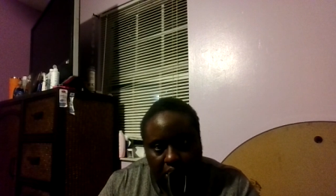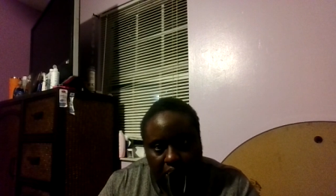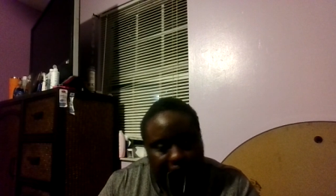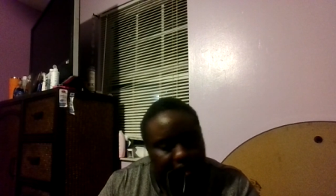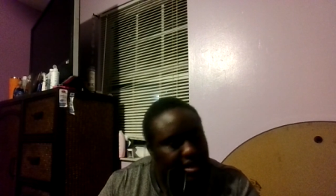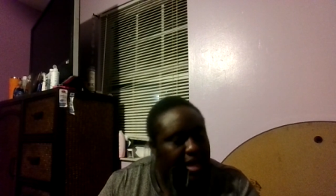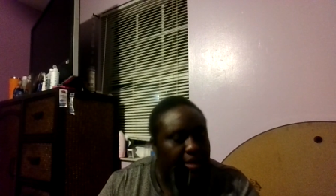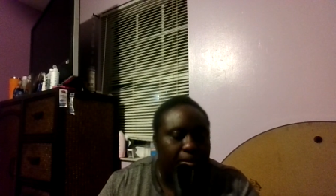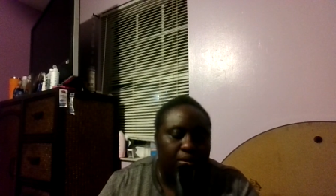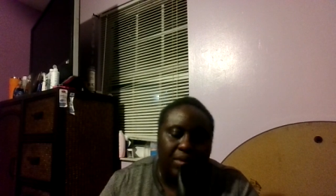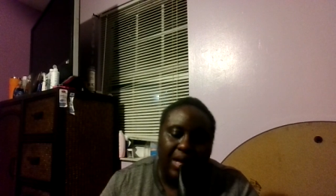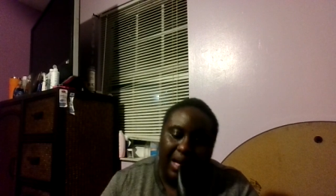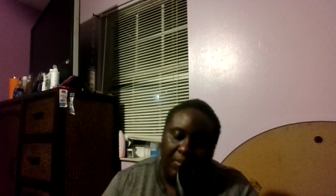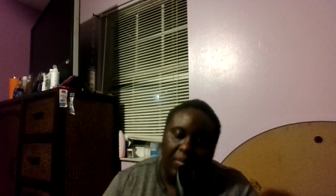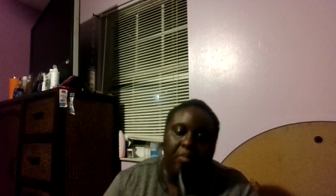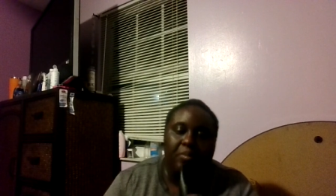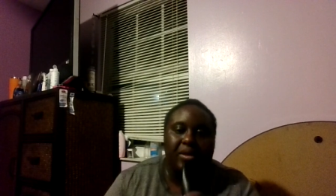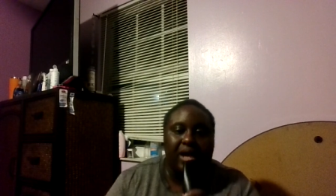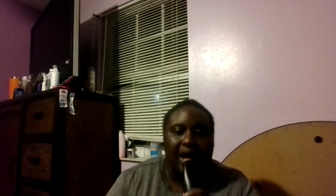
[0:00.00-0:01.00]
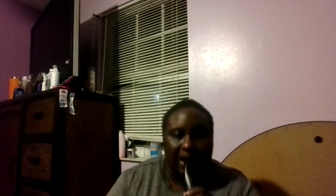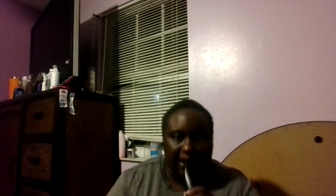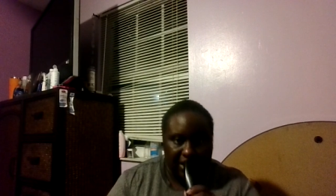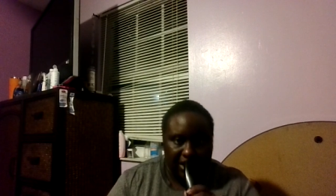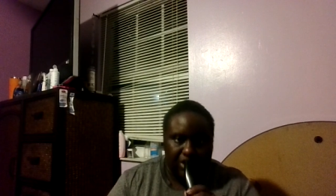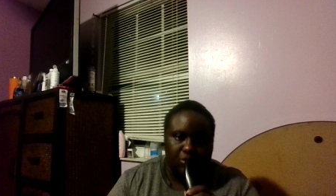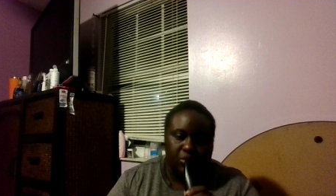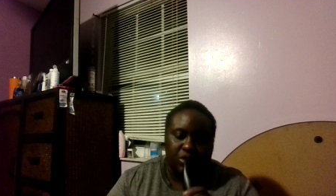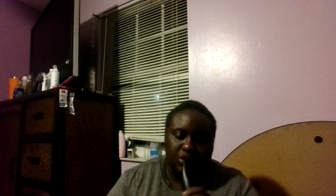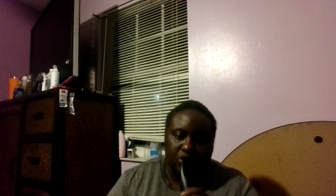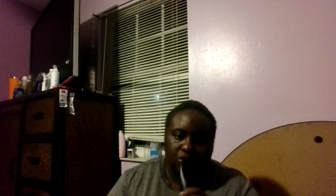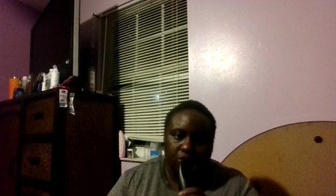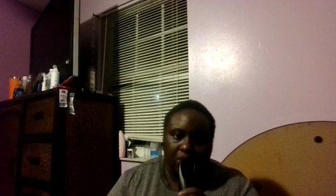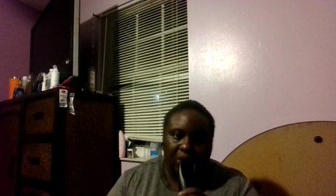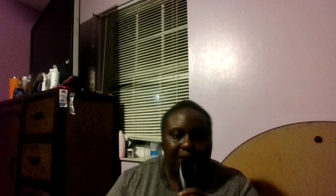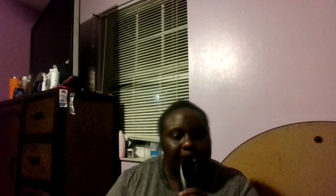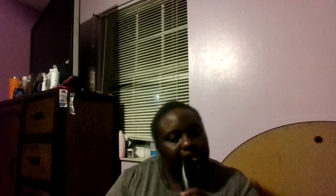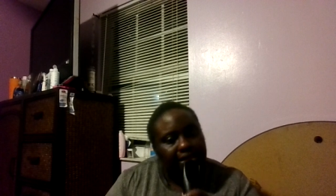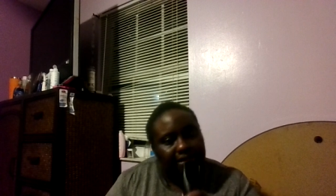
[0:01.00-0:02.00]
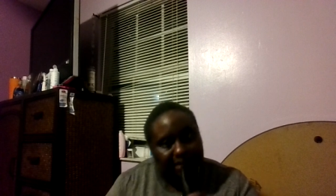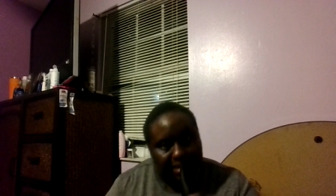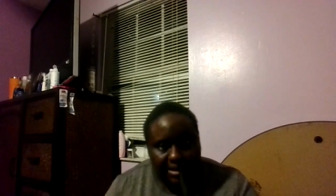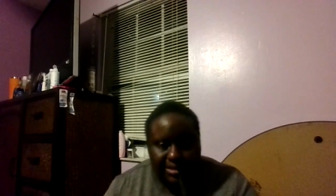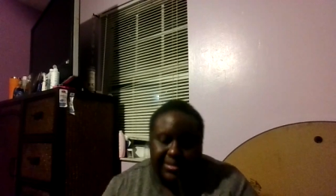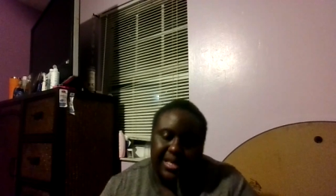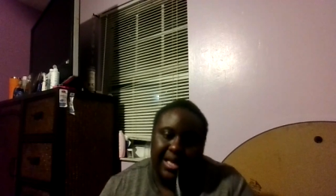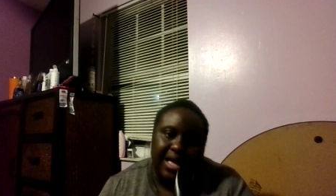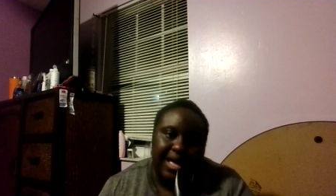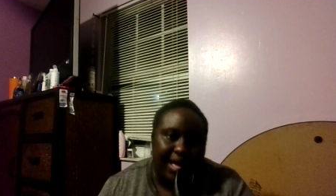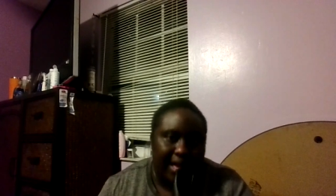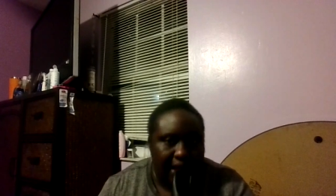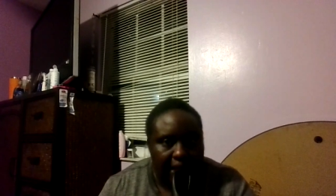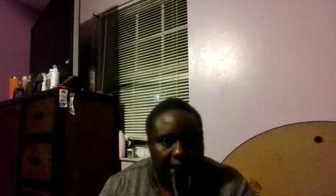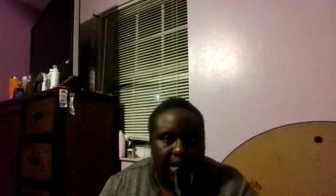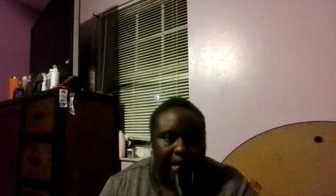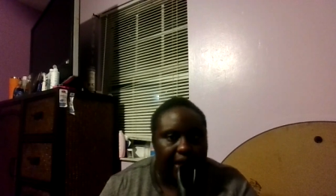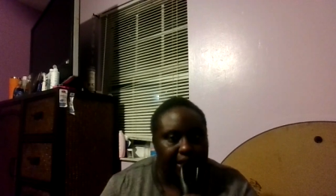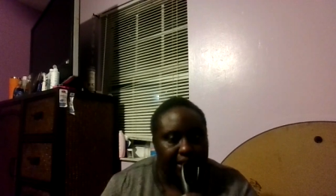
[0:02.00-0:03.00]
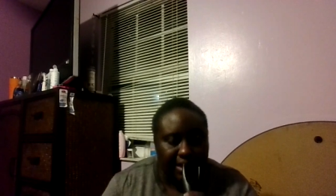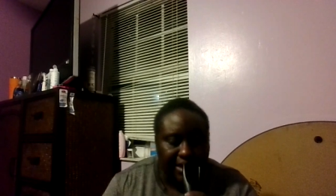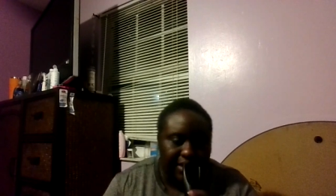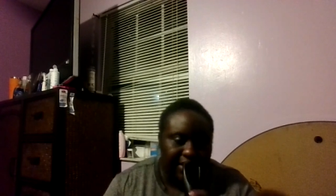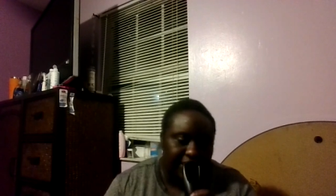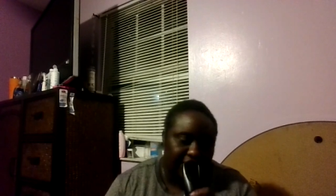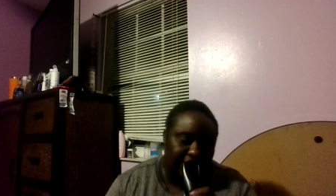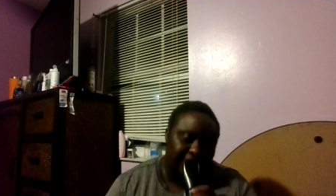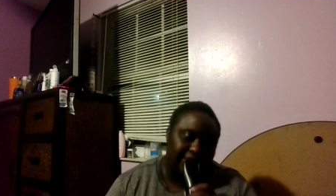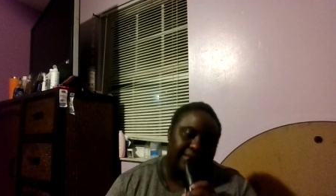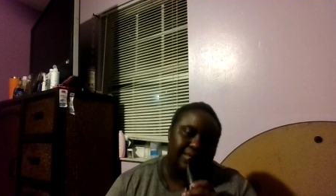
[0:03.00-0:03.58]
And I'm, I'm gonna be honest with you. Yes, I. Y- y-